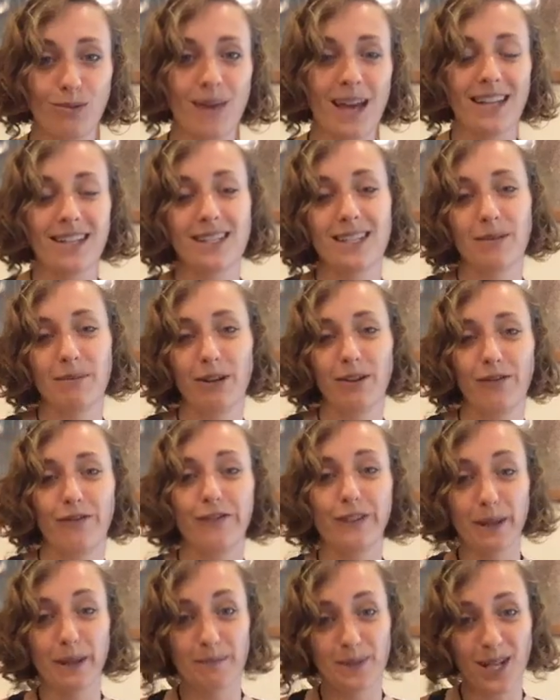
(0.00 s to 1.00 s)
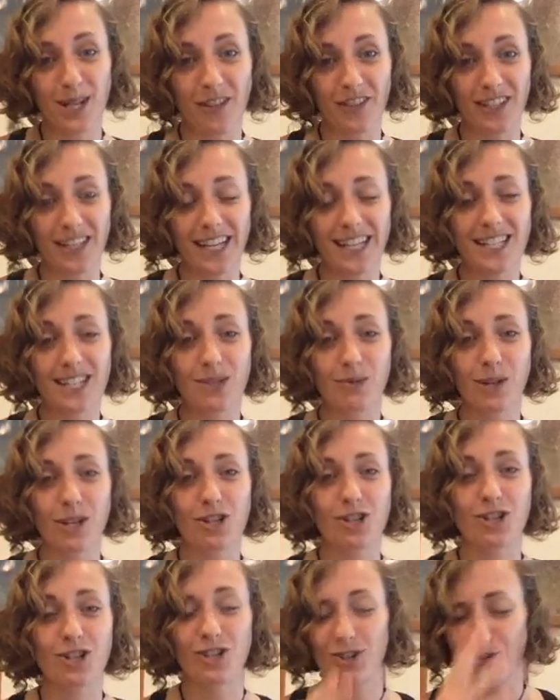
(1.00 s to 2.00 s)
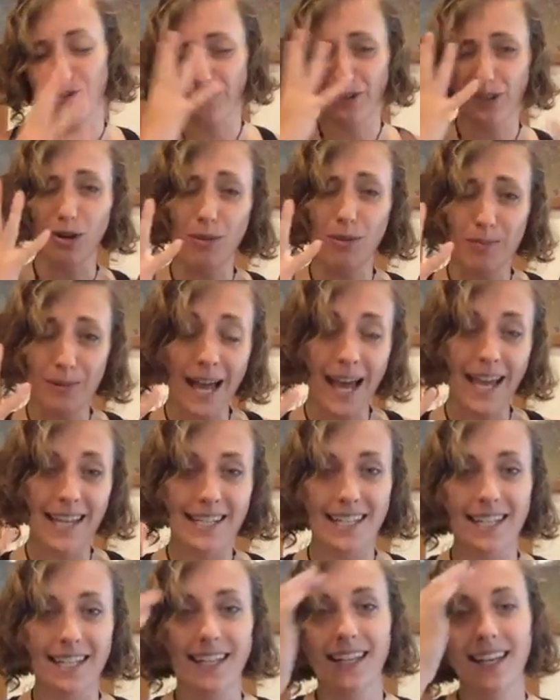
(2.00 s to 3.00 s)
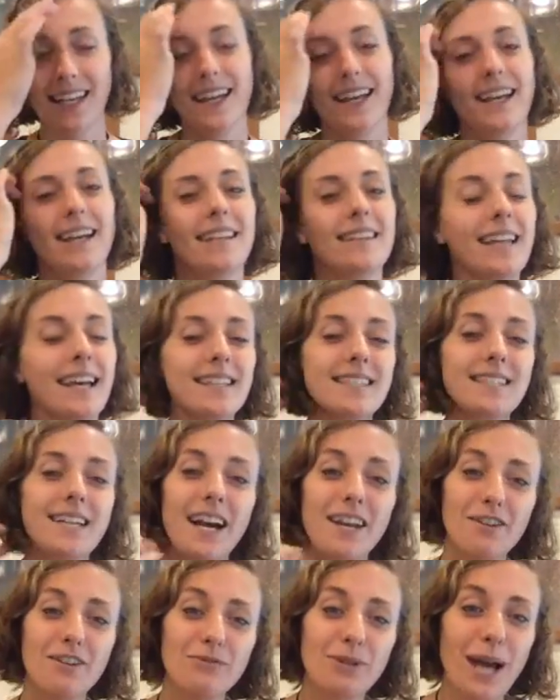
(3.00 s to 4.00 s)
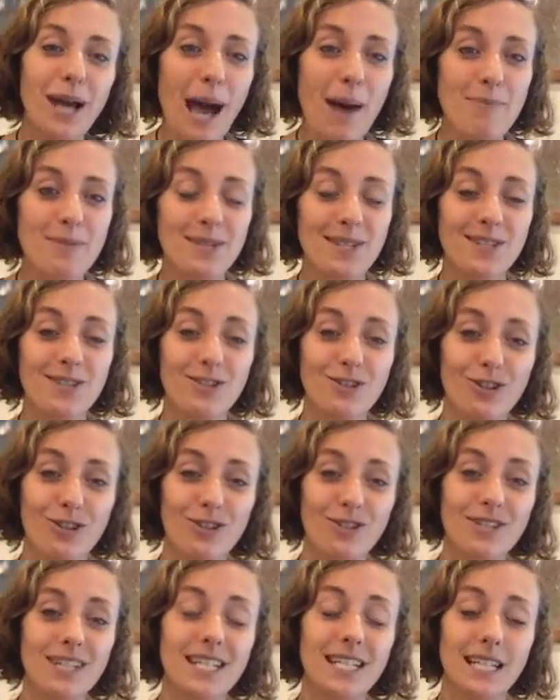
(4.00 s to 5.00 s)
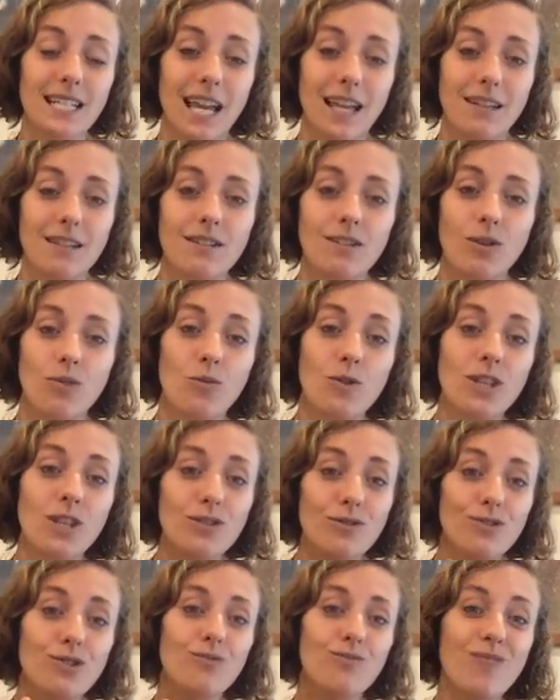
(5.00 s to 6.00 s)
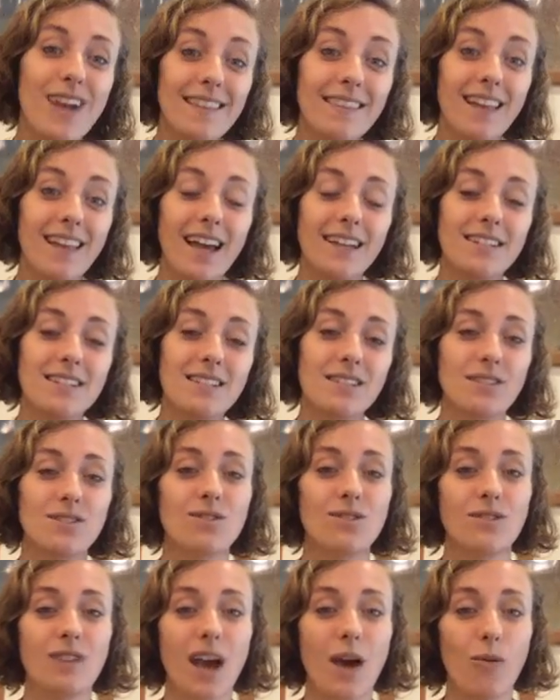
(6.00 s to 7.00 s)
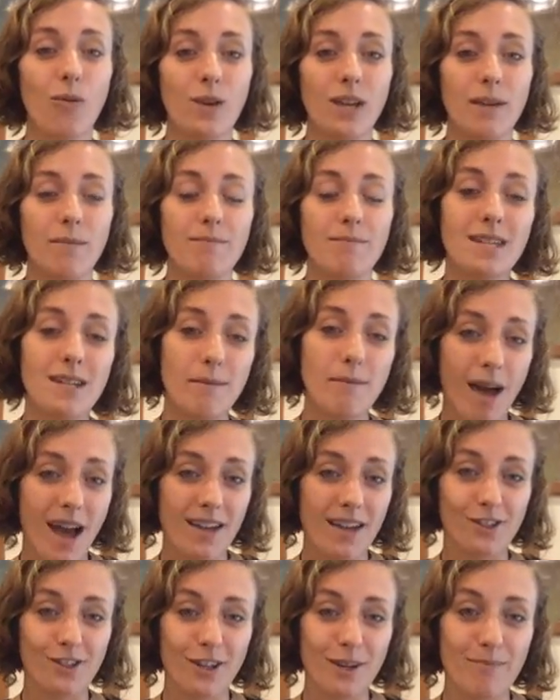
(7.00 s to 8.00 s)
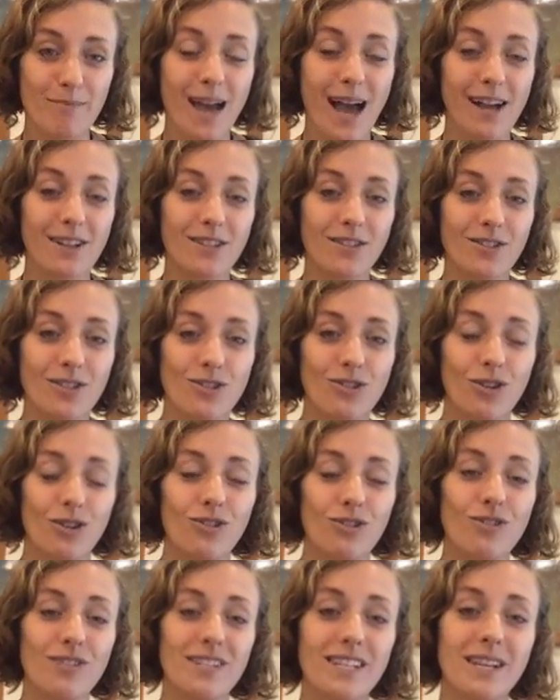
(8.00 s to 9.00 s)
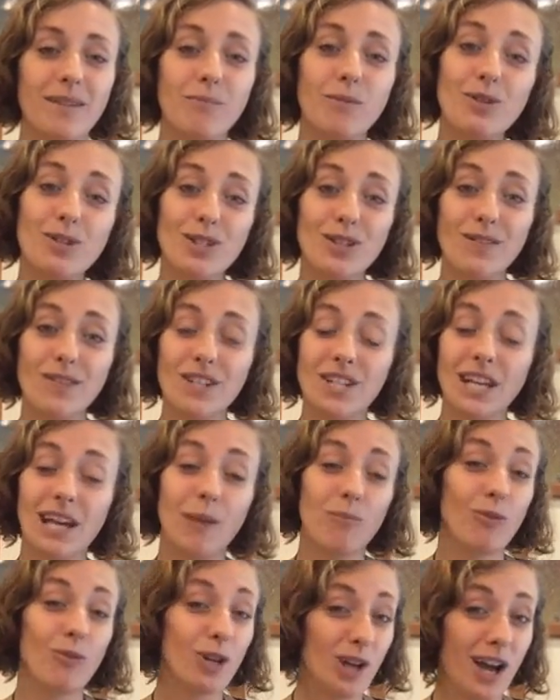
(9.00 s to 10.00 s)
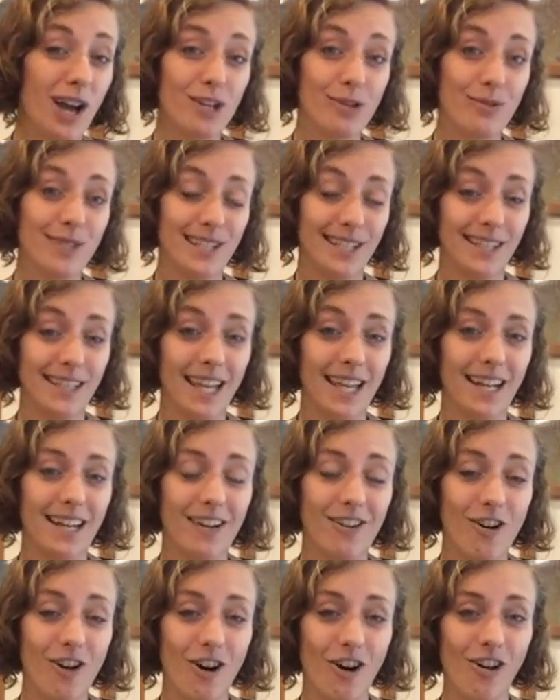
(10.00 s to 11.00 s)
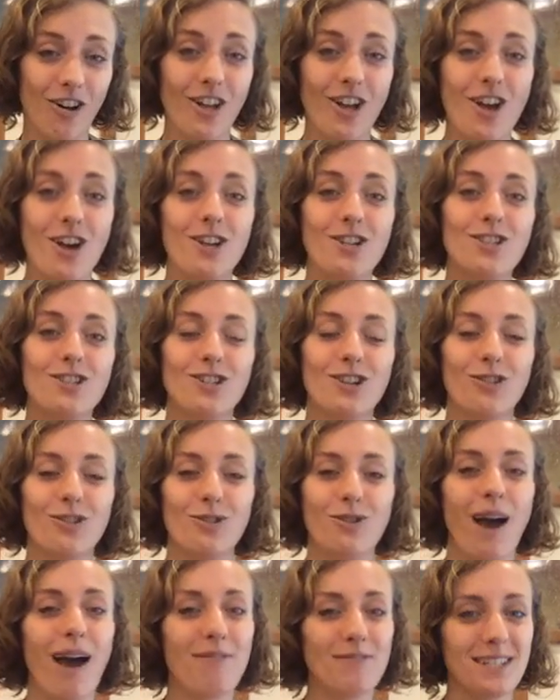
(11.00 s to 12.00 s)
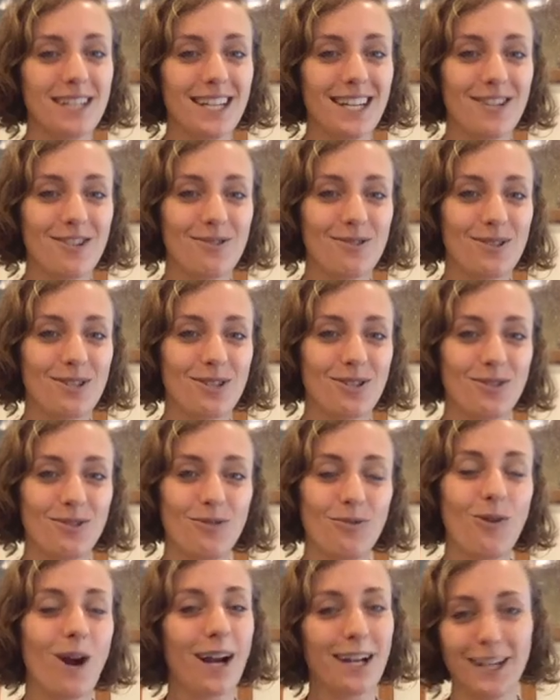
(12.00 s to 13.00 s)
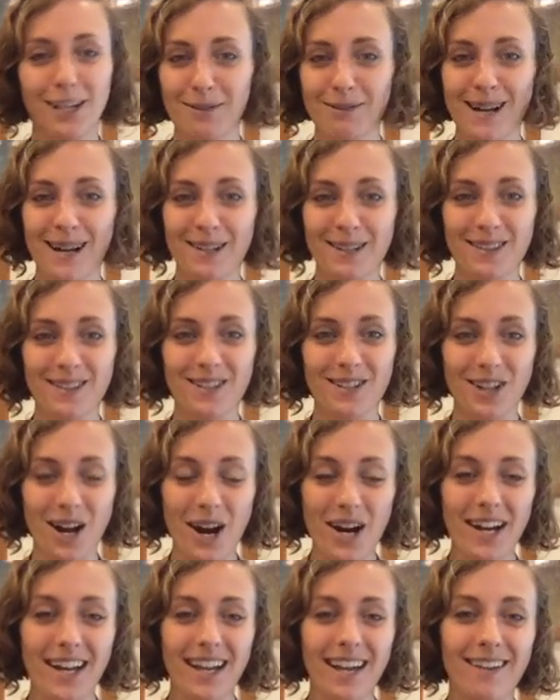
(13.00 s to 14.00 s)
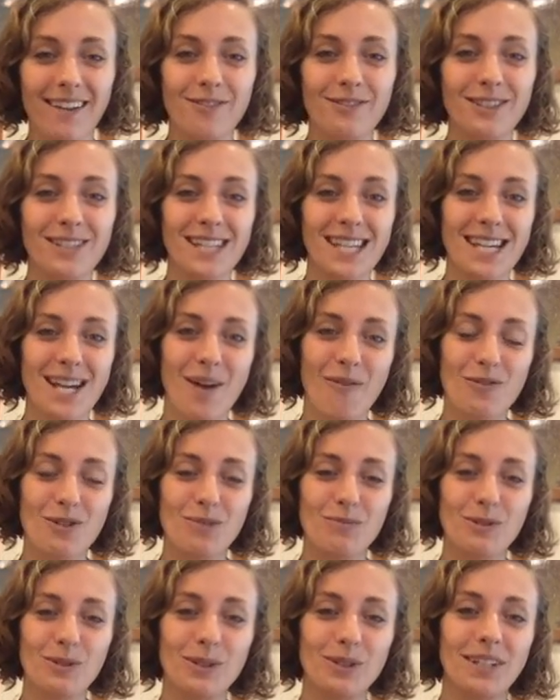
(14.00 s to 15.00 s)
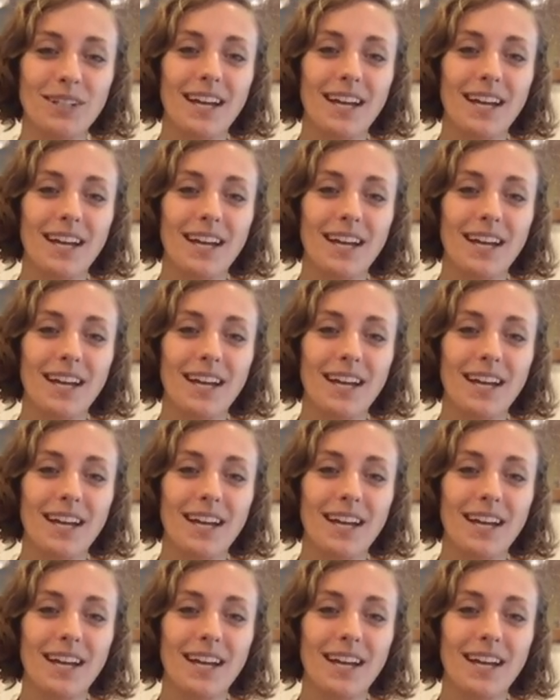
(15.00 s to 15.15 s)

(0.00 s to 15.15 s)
and someone flips on the light switch. You feel blinded. That's kind of what happens to turtles at night. So we use red lights so that we minimize our impact on the turtles, and most of the time we're not using light at all. So you have to get used to walking around in the dark and feeling comfortable